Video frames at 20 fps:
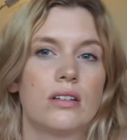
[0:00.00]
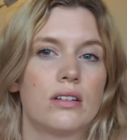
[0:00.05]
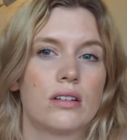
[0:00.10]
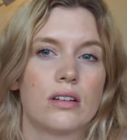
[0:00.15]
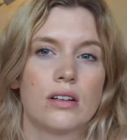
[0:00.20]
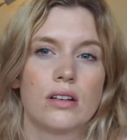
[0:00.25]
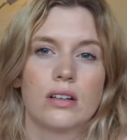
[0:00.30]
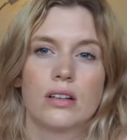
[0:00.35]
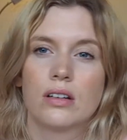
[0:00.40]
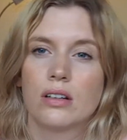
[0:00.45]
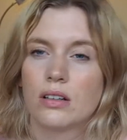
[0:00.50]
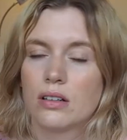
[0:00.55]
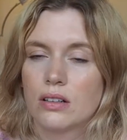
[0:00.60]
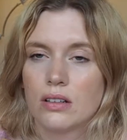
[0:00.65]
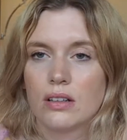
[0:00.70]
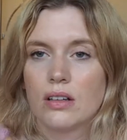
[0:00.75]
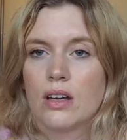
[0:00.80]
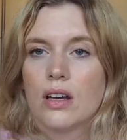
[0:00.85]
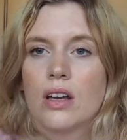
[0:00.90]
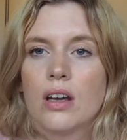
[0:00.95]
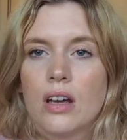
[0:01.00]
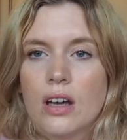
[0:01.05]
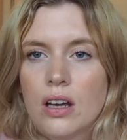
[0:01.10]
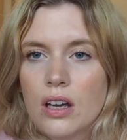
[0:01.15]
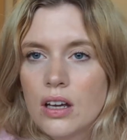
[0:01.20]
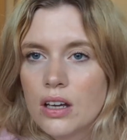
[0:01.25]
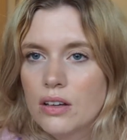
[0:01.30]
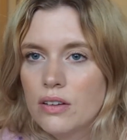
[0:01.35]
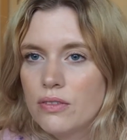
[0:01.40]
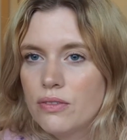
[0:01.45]
or
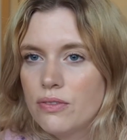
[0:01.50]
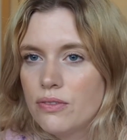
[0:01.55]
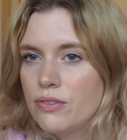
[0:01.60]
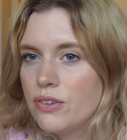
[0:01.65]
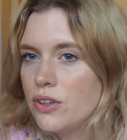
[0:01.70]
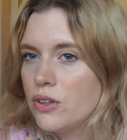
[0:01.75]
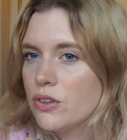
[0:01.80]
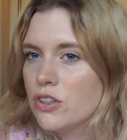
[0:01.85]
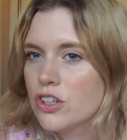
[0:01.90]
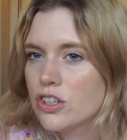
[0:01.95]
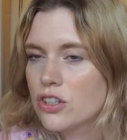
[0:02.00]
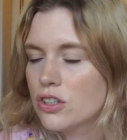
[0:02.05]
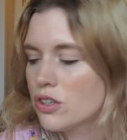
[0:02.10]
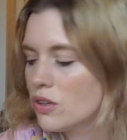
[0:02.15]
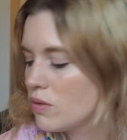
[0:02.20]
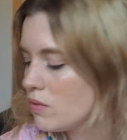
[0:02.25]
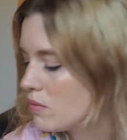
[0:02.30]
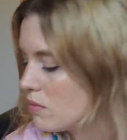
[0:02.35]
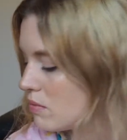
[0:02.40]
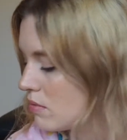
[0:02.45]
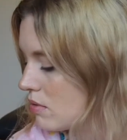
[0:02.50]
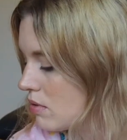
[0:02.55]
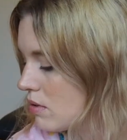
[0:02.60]
if you just don't,